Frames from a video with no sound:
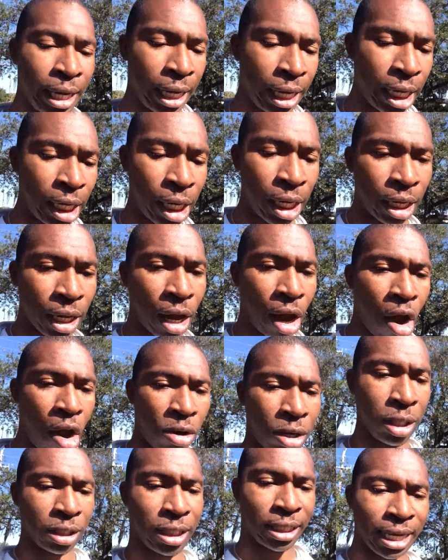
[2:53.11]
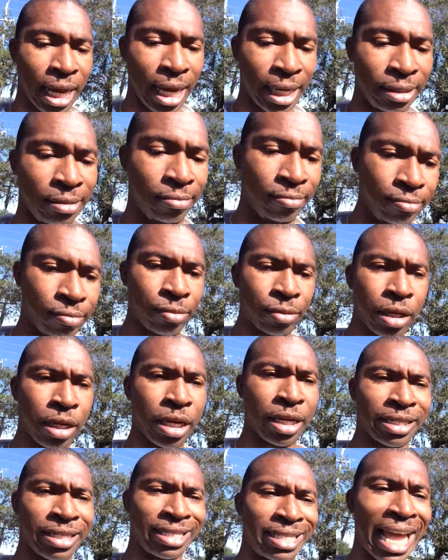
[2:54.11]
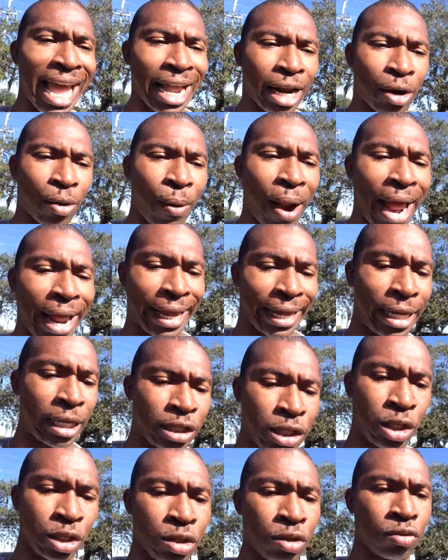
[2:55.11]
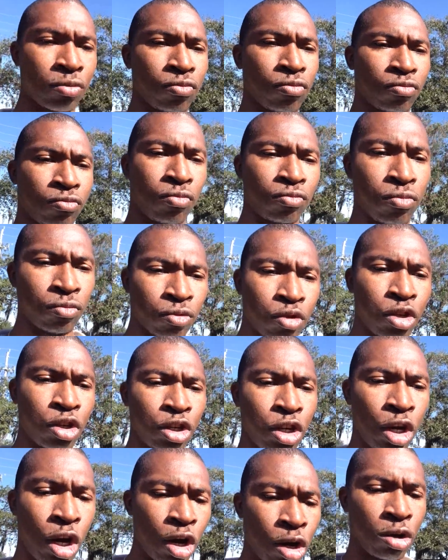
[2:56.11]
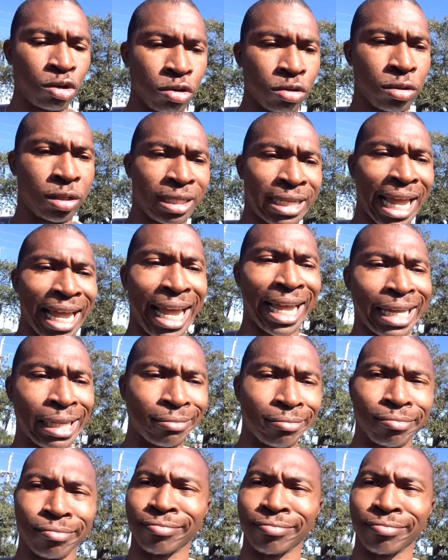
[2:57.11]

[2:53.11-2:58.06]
And all of a sudden, Zacharias, you know, say,